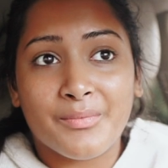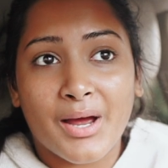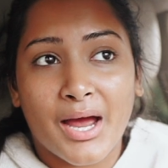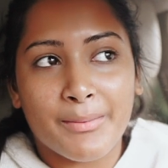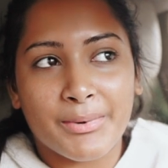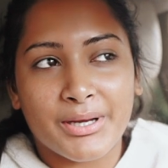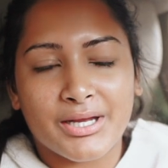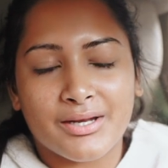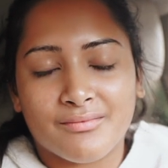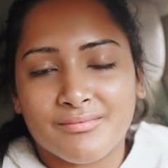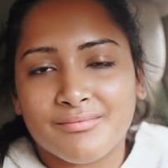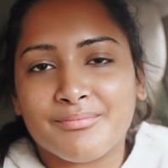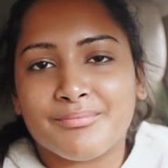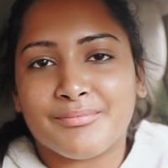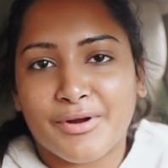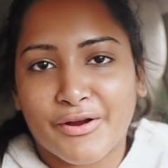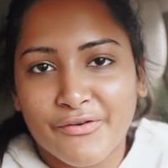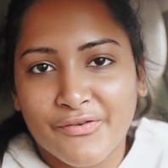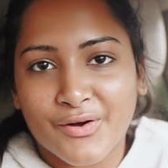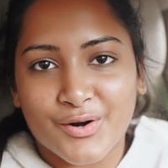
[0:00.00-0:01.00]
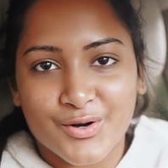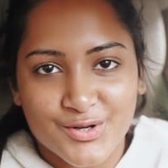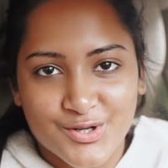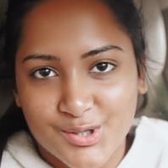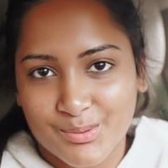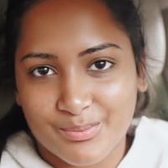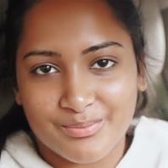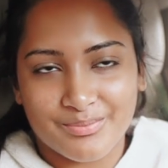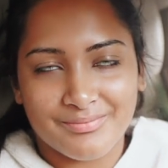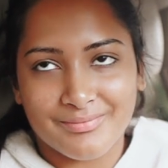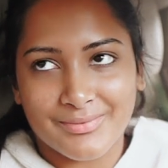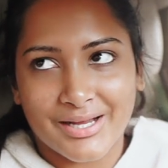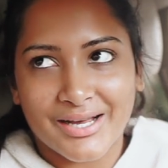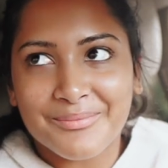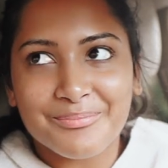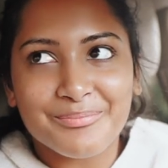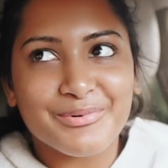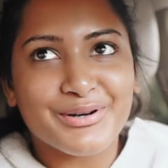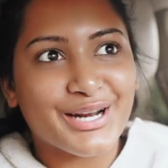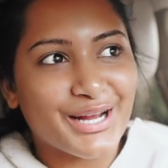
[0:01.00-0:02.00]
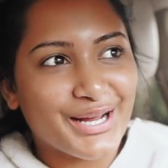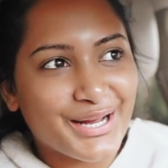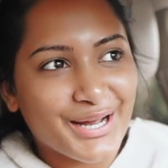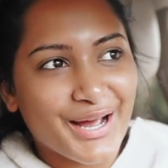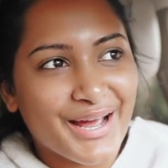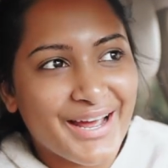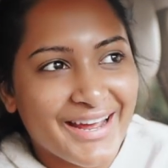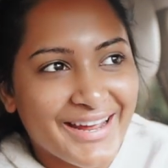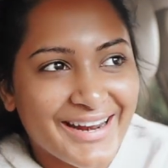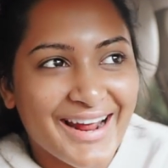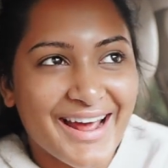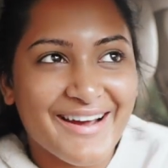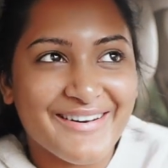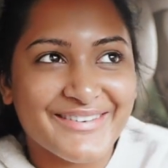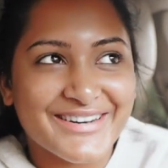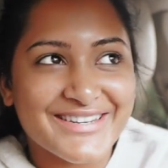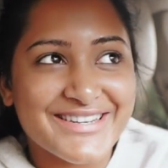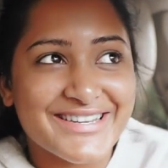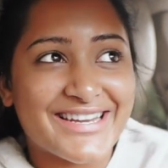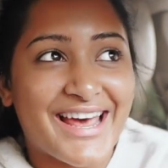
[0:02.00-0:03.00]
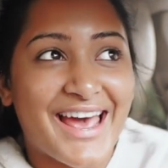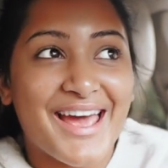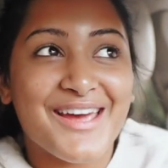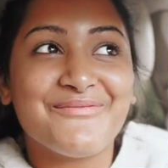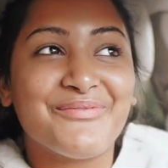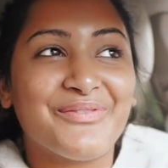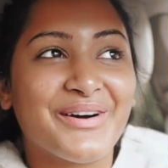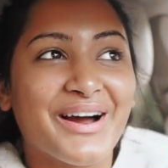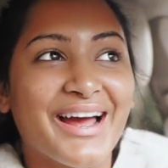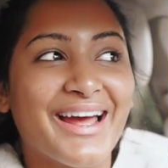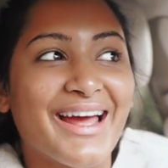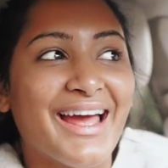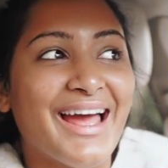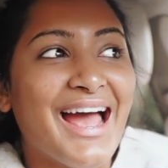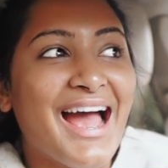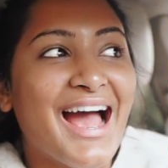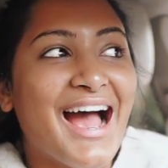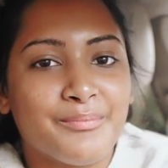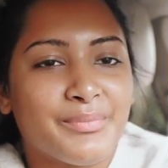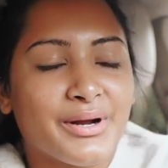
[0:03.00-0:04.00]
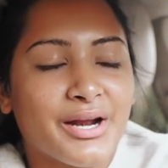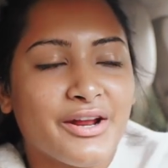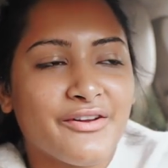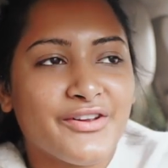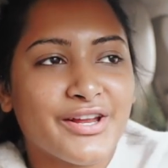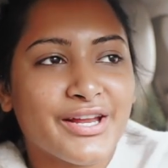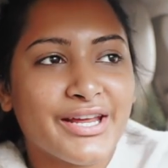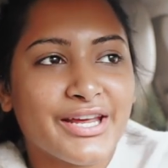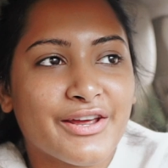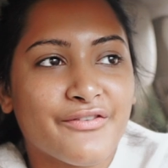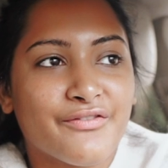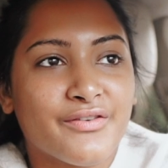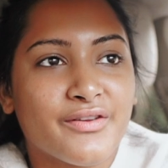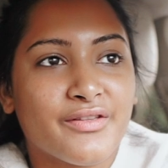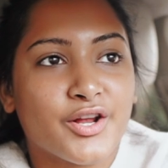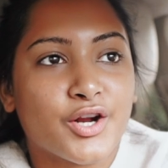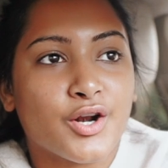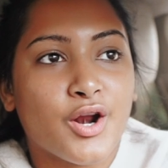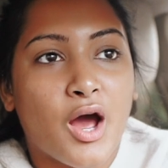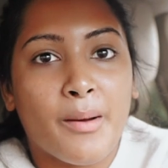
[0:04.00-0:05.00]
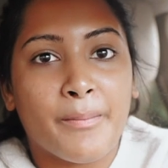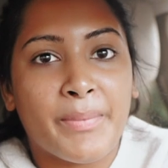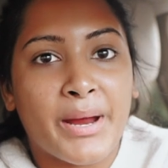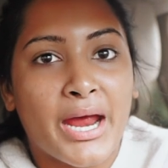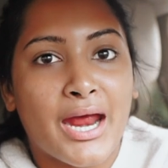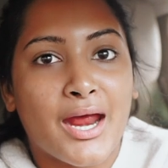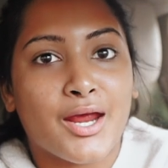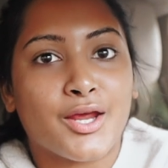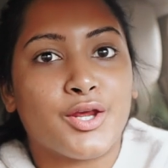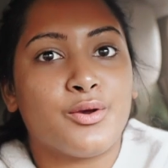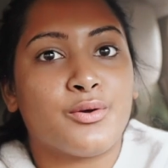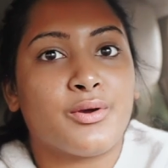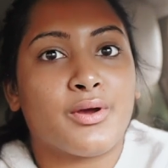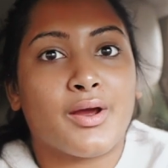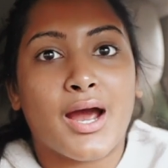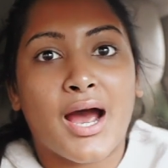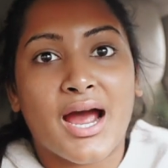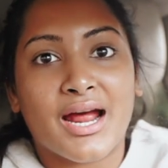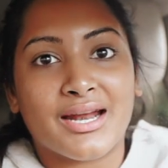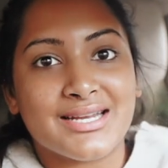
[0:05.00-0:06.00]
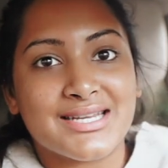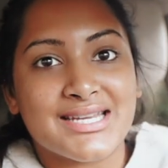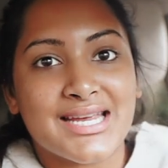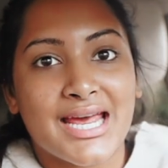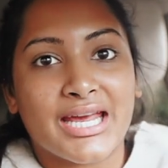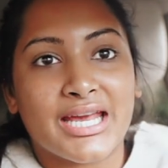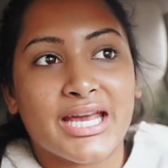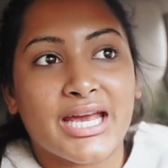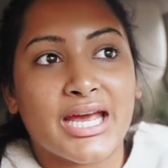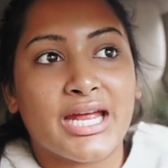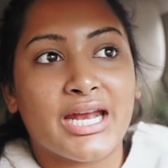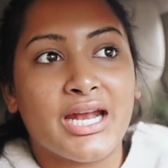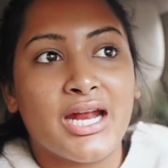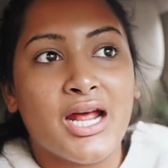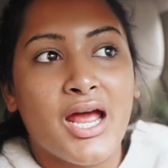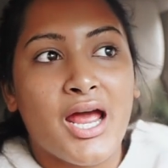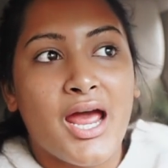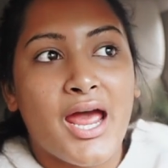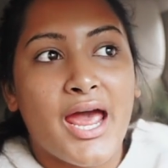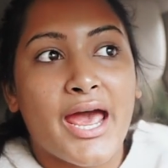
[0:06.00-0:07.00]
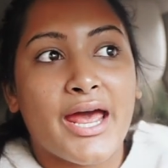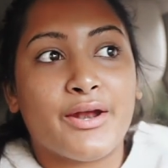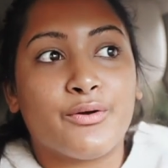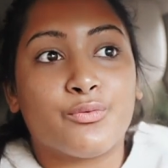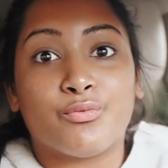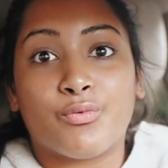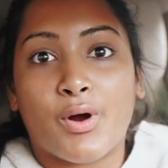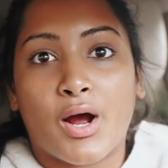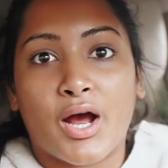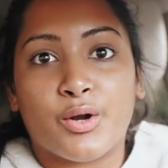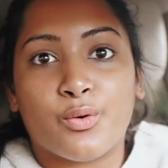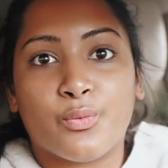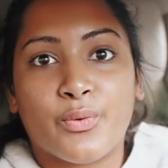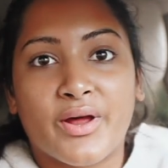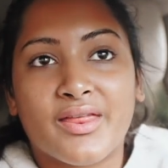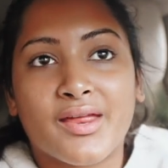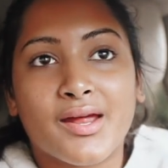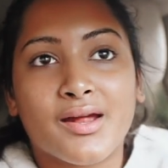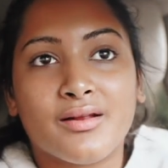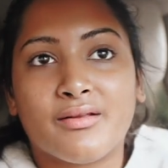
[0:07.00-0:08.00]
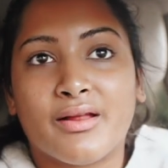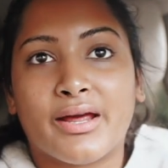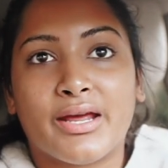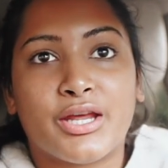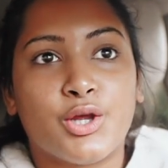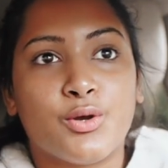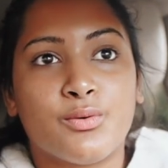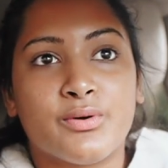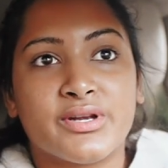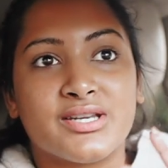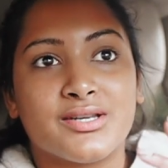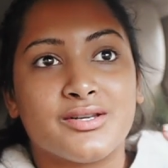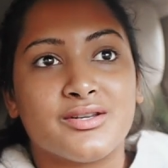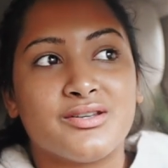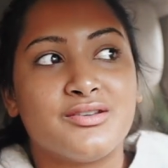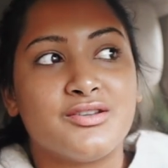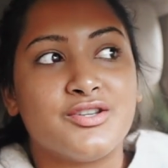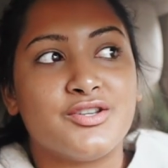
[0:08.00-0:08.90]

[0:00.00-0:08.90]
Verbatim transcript: I mean, my photos are like pretty good, I will say, but I feel like if they're not paying, you can kind of take it and run with it. Like you can